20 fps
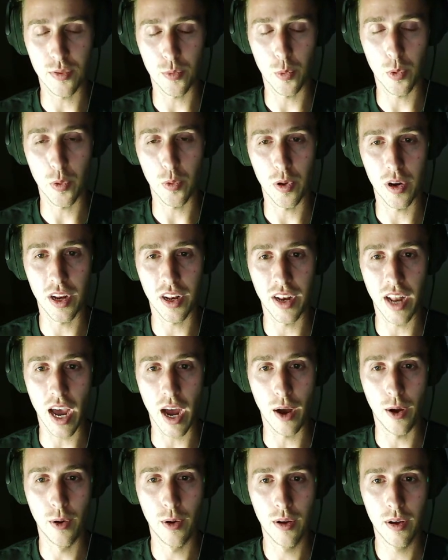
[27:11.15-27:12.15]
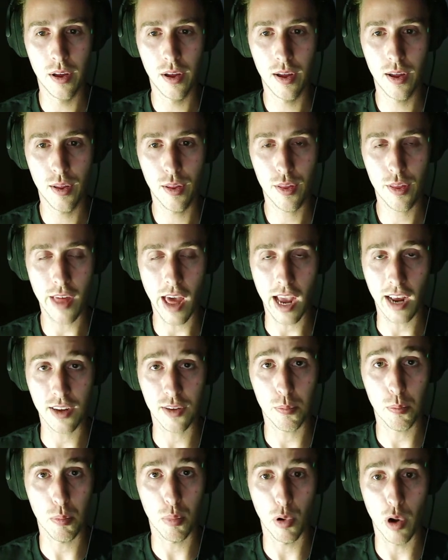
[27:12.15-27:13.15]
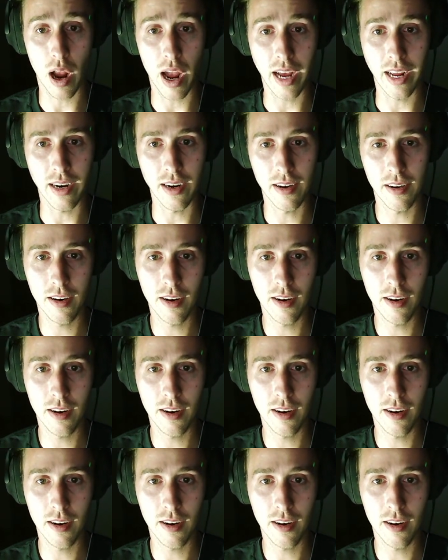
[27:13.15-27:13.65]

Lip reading: ruined now. Thanks, brain."